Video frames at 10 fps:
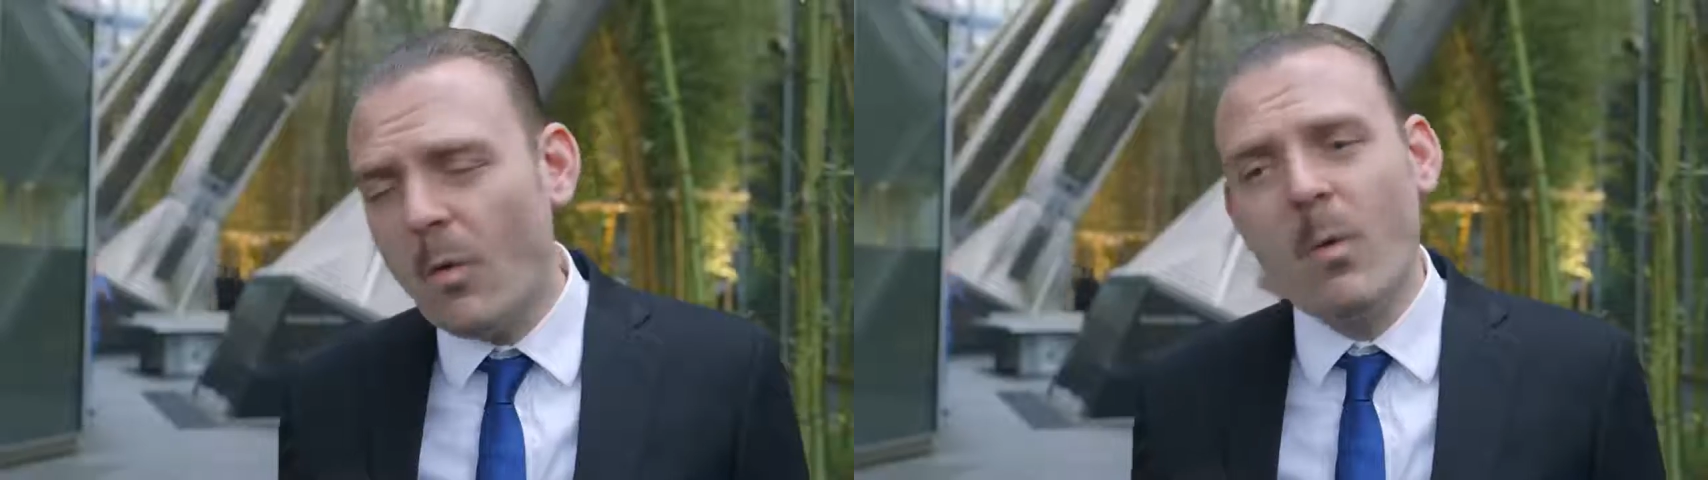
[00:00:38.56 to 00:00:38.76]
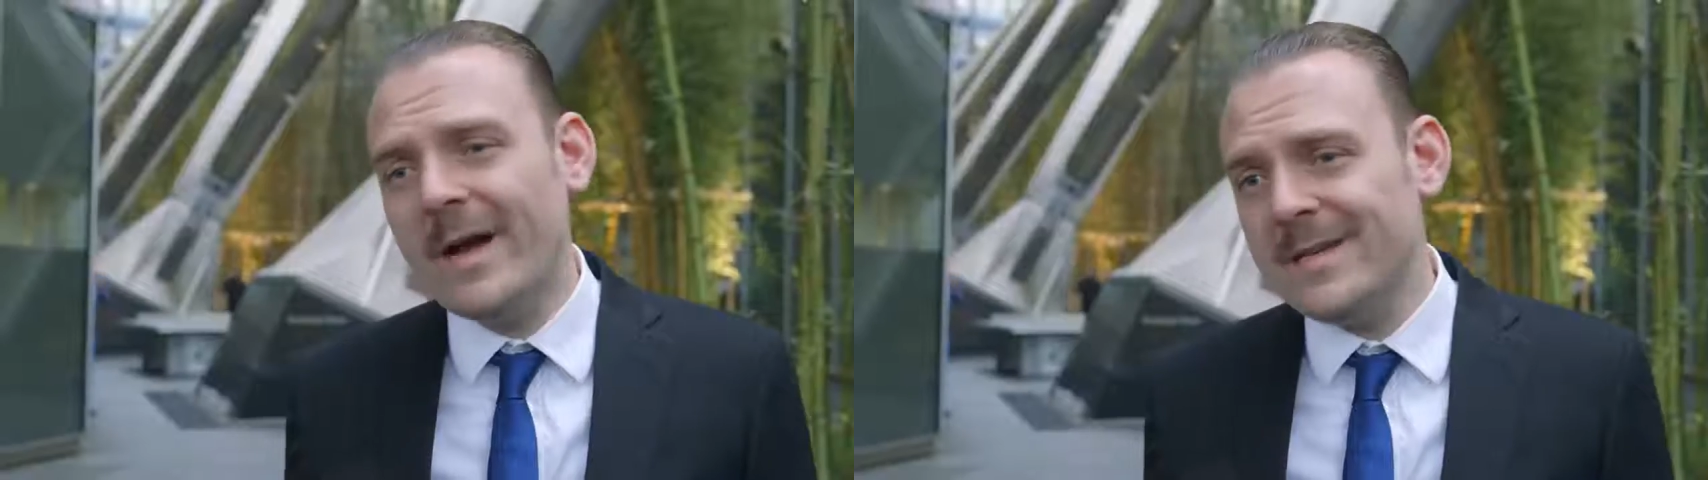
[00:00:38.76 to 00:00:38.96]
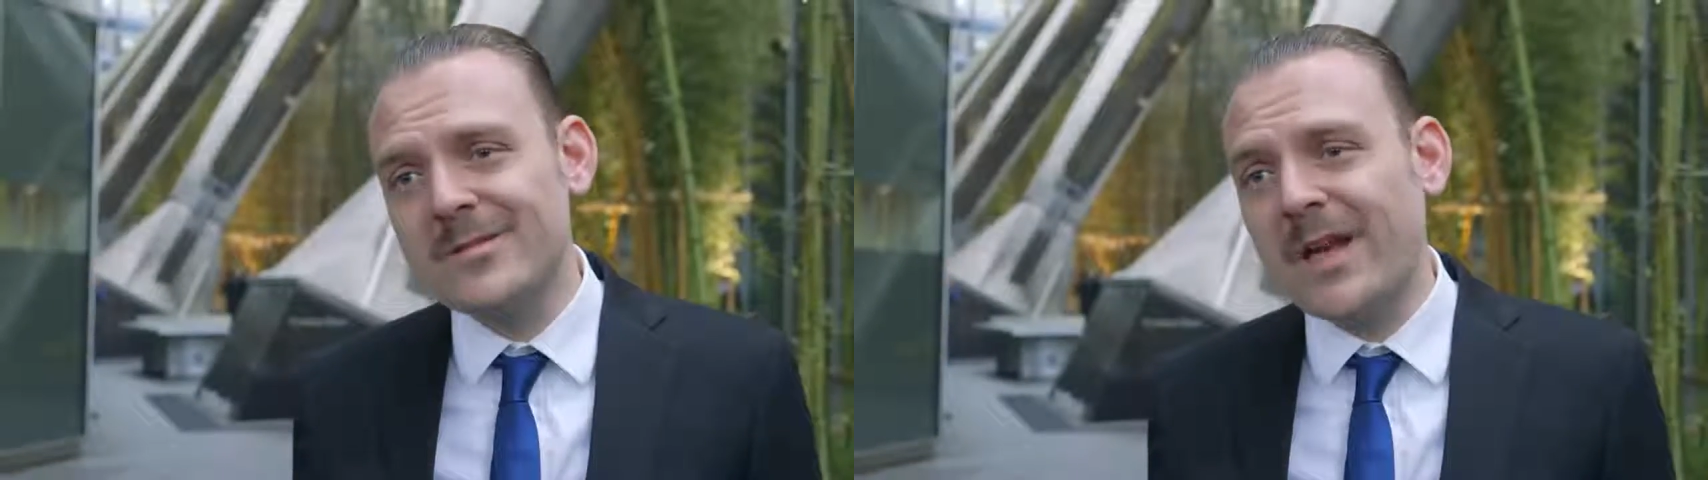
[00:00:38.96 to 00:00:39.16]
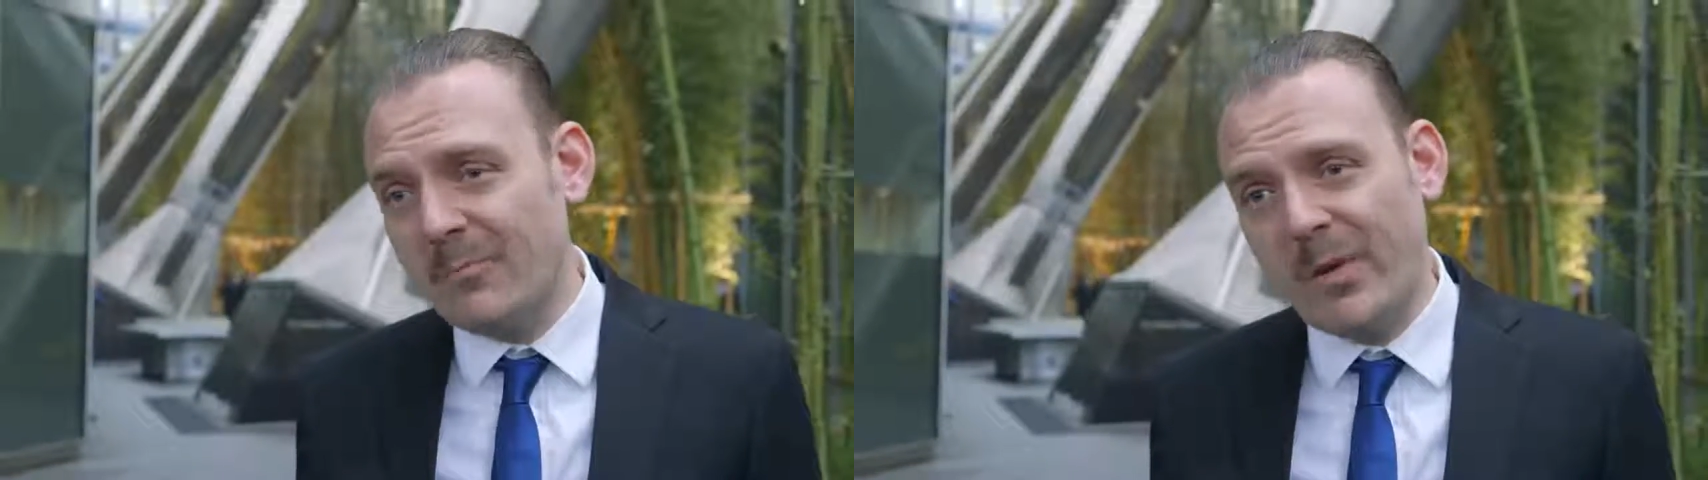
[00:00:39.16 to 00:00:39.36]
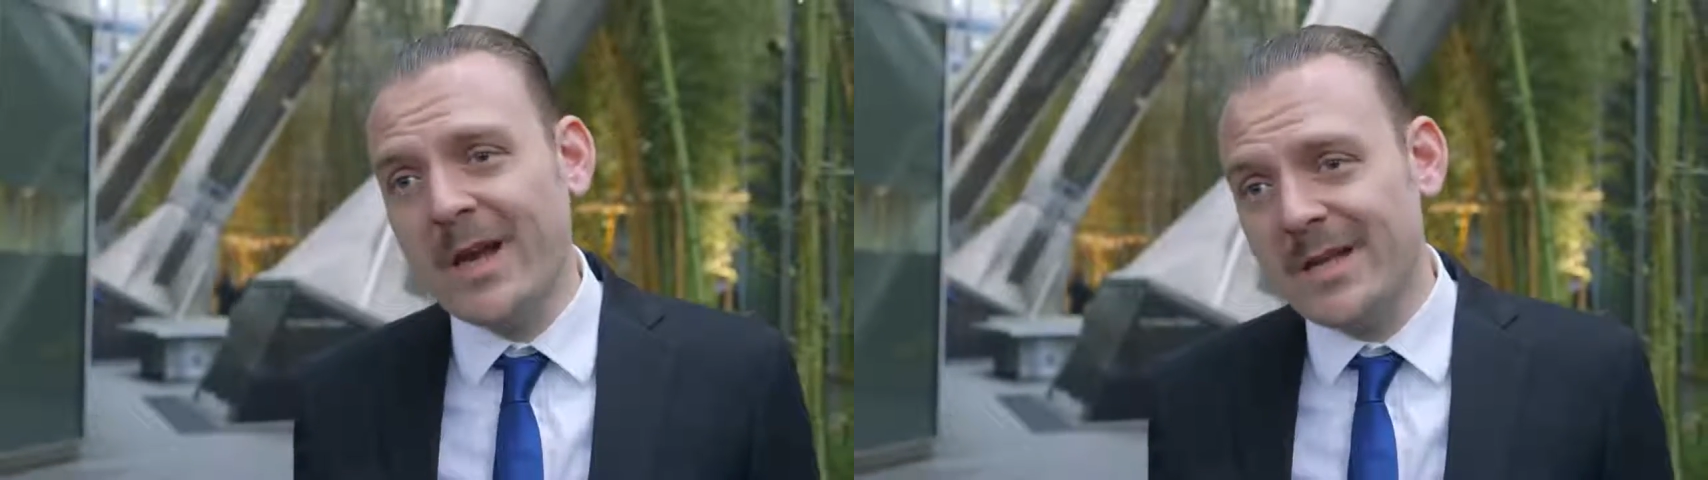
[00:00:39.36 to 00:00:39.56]
always
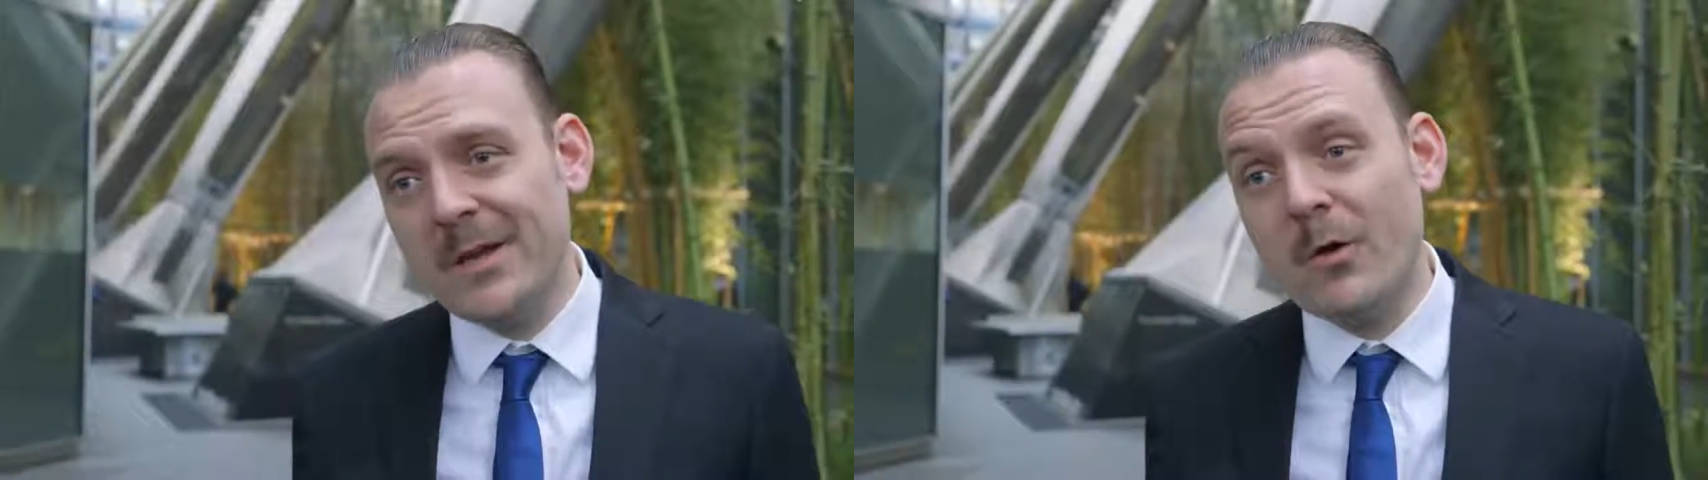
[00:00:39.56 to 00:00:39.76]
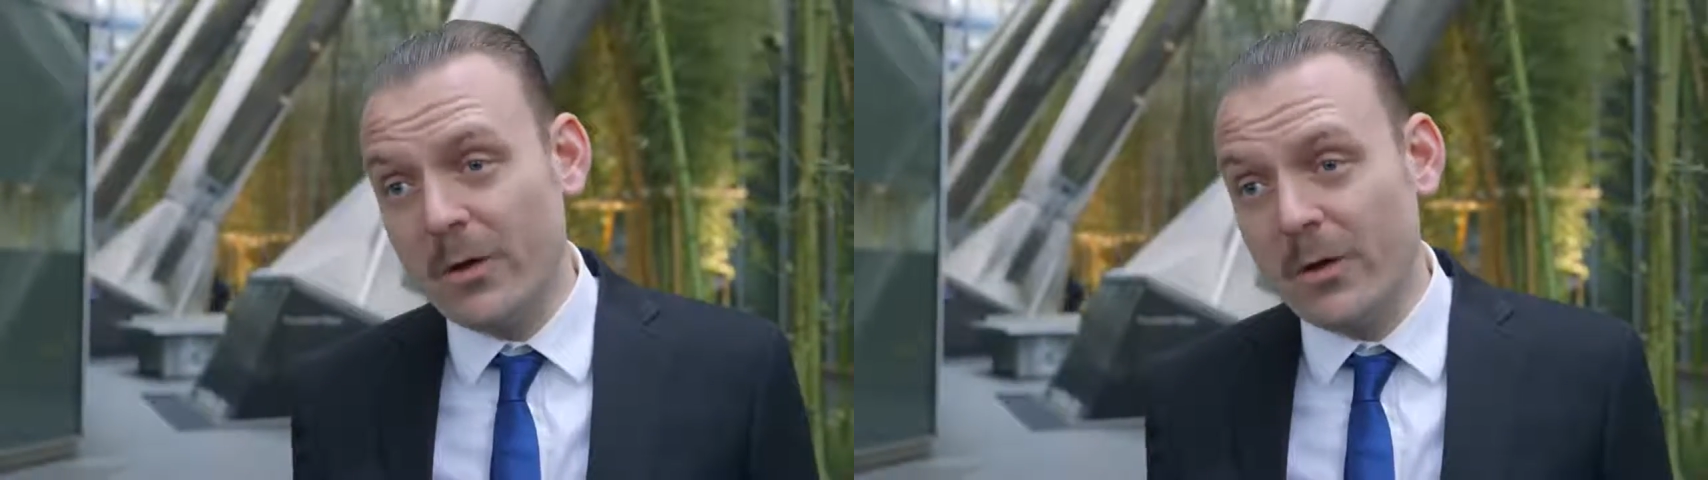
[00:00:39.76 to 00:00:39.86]
campaigning